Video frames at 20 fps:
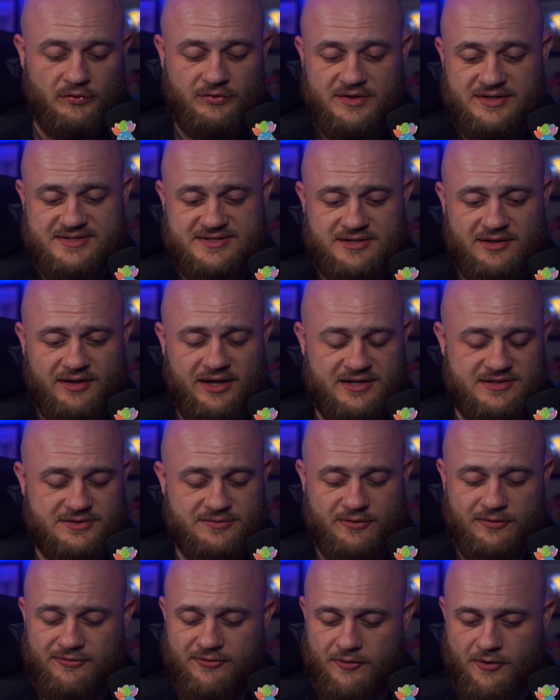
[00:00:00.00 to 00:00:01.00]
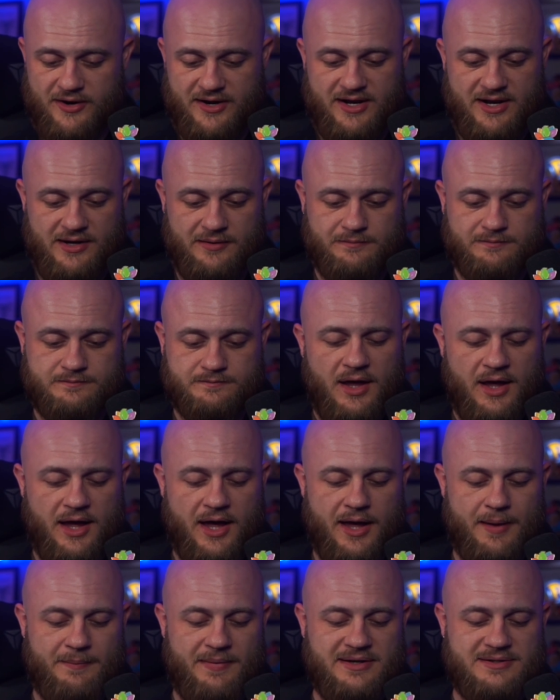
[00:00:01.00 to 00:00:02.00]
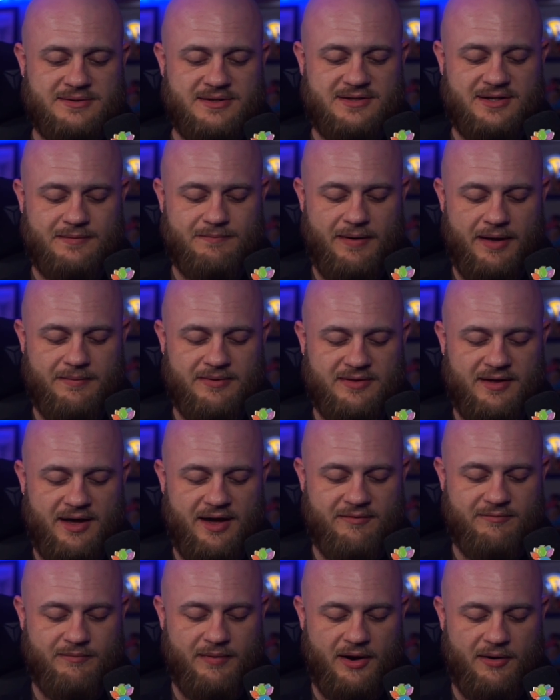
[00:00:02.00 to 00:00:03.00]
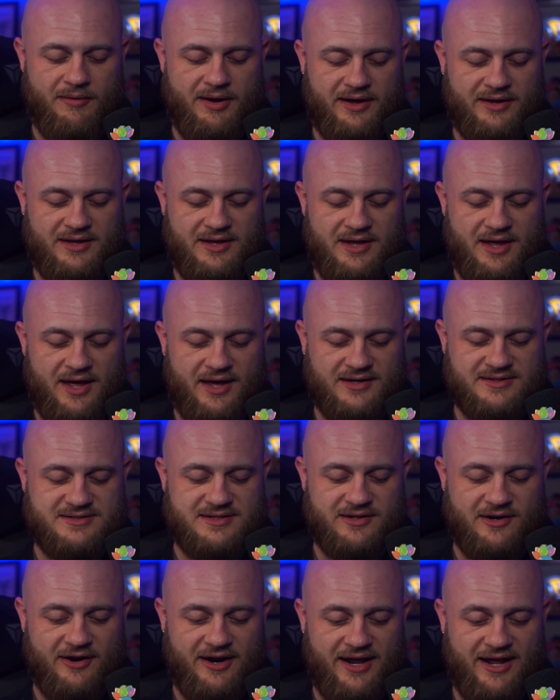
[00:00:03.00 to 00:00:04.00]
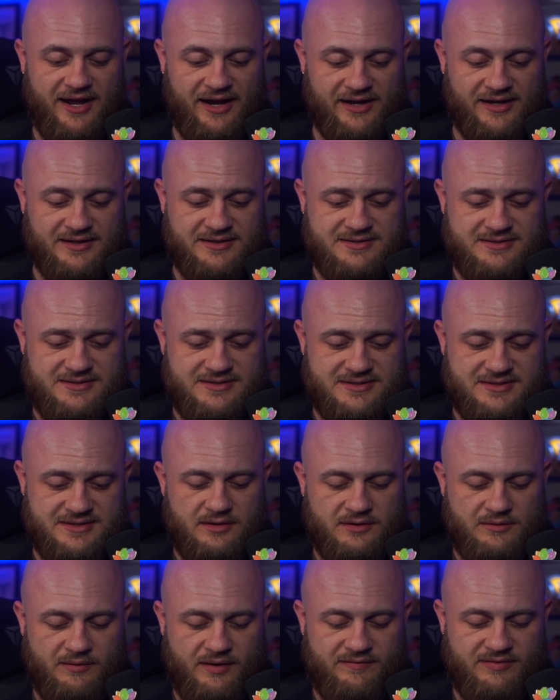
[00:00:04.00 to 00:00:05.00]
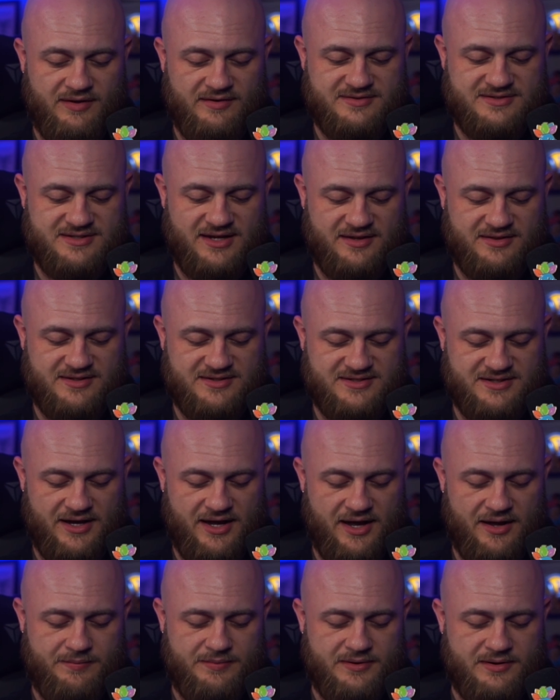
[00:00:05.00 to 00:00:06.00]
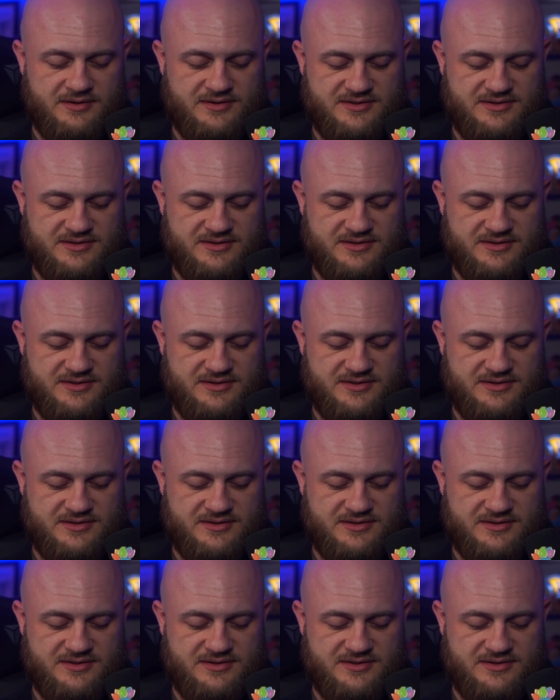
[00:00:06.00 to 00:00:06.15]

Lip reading: This still hits for 40. Makes me think maybe they have Marowak EX in their hand, the way they've set this up.